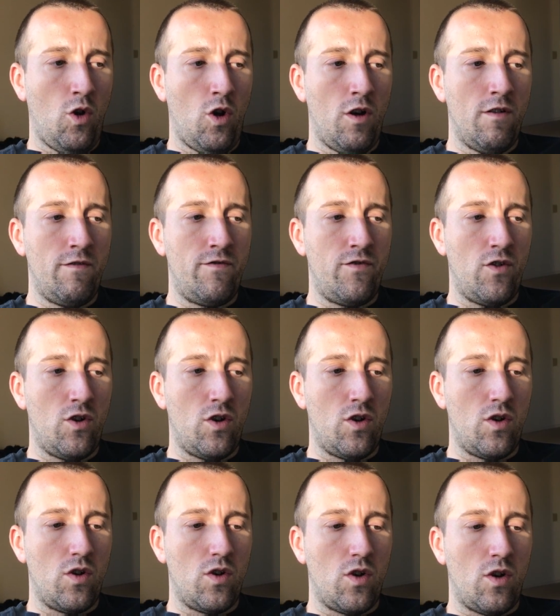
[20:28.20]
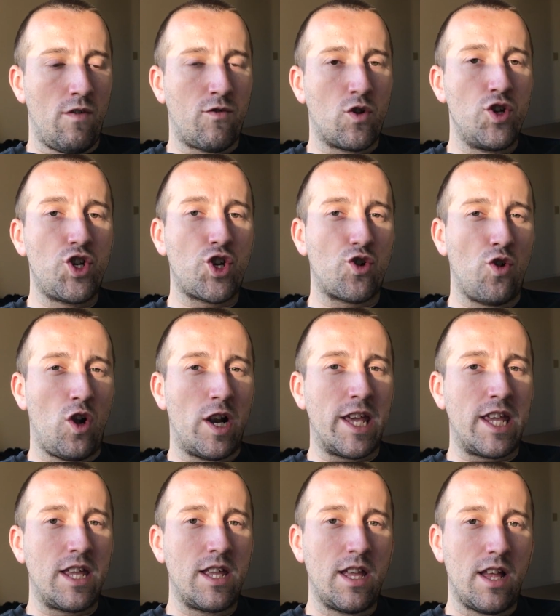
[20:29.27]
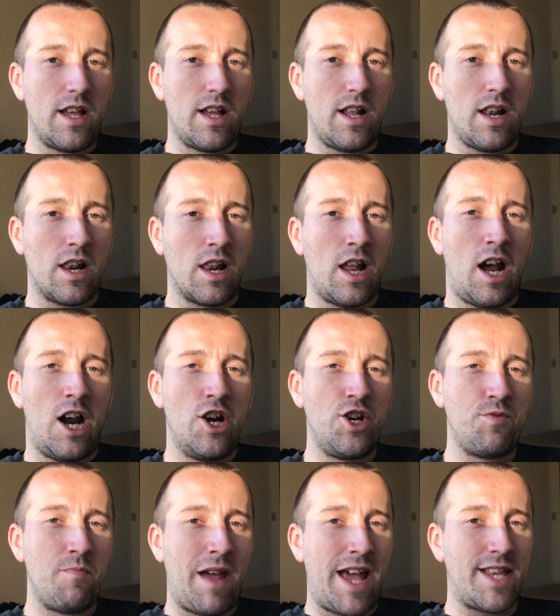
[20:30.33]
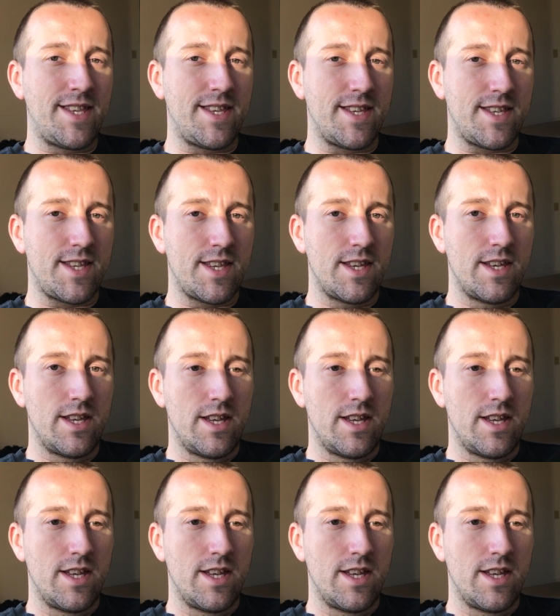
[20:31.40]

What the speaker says: of of controlling large masses.